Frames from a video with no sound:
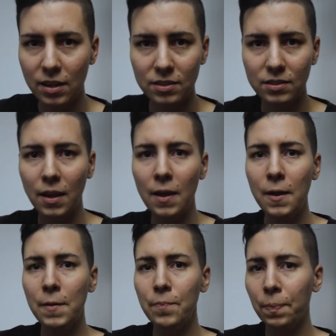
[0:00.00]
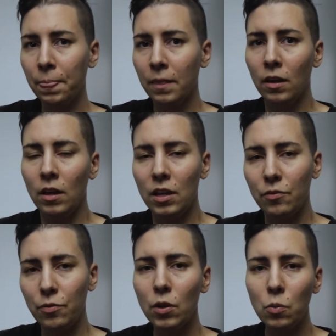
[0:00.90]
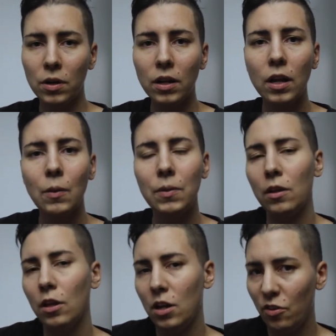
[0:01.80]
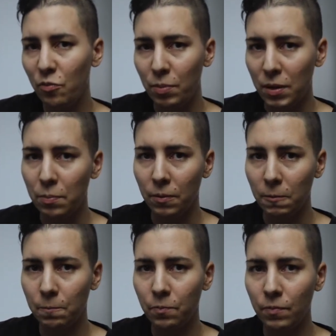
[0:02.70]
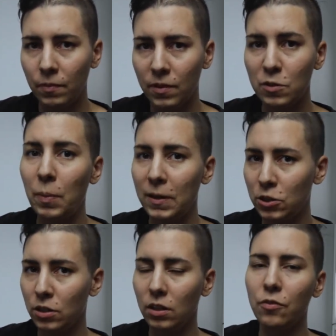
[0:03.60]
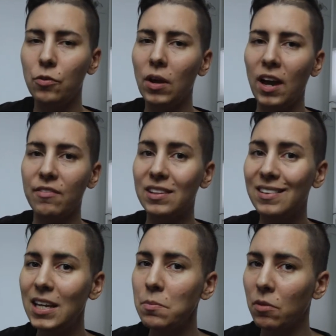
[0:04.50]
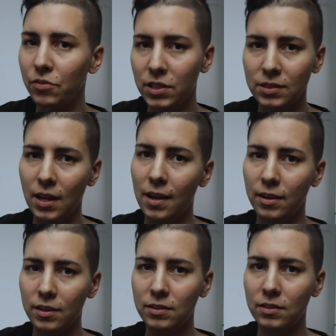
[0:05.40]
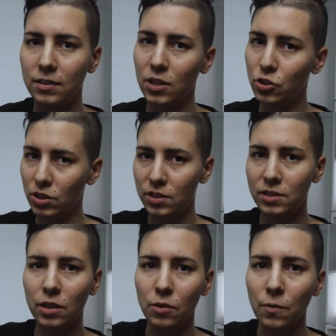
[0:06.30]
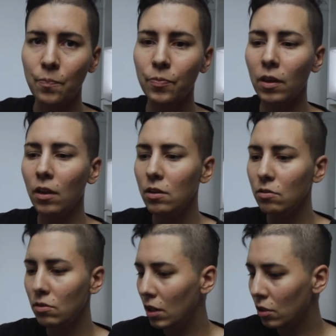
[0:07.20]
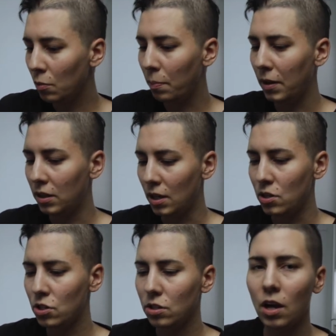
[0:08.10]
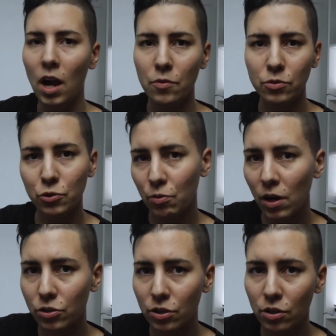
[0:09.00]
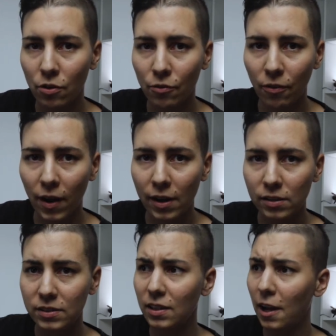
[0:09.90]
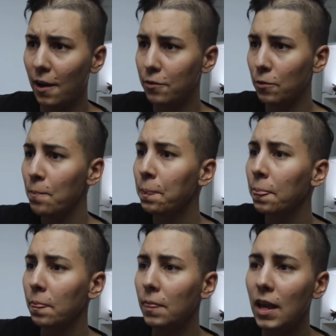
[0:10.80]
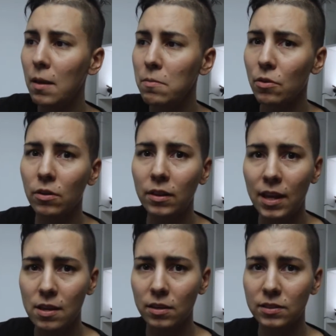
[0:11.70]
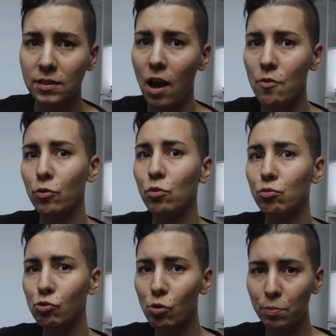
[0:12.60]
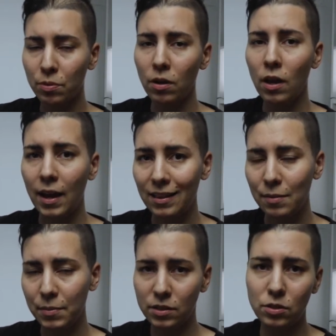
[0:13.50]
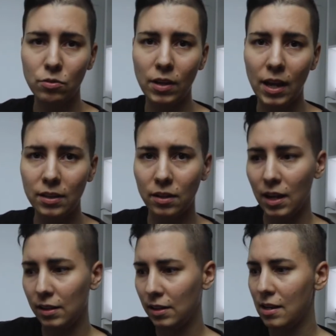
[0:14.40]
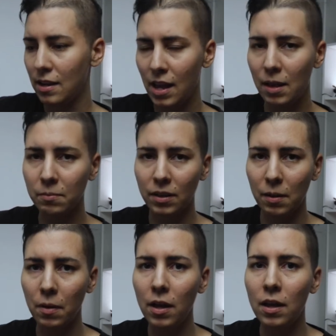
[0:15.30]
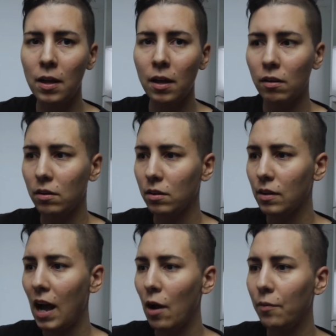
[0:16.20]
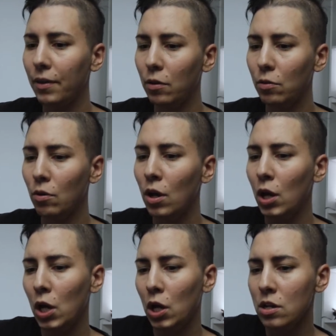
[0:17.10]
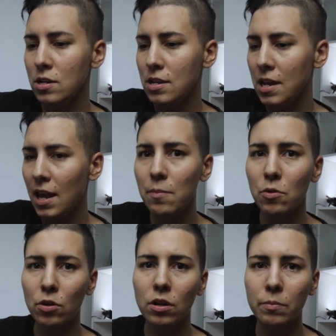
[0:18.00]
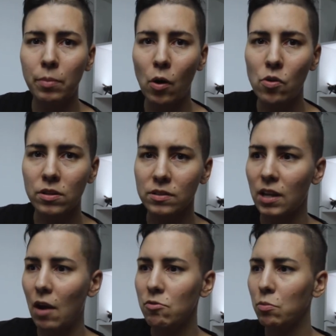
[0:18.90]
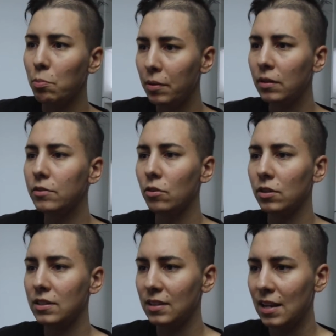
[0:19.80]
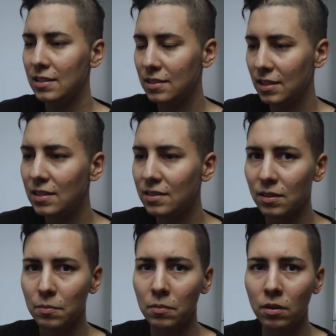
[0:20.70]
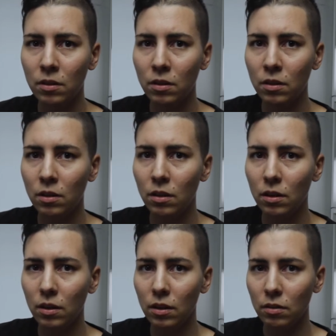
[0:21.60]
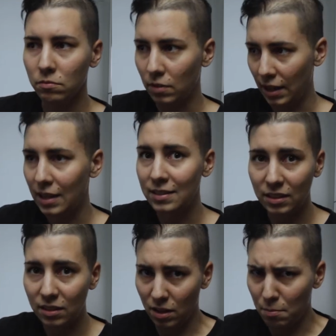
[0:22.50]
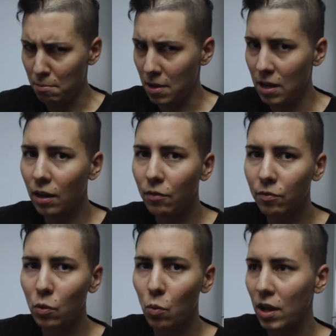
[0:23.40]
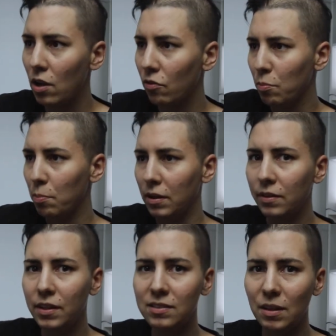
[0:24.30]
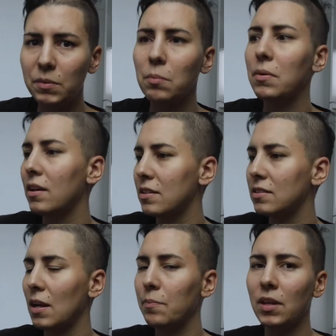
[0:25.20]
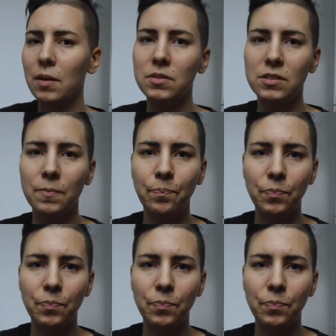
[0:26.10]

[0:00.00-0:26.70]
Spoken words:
is, if you're working with a lot of people, especially if you have a team of designers, not just you need to pay attention how you structure your files, how you name your layers, how you group elements together and then name them, how you name your components, how you build your design system. Like, is it a meaningful way of building something? Because sometimes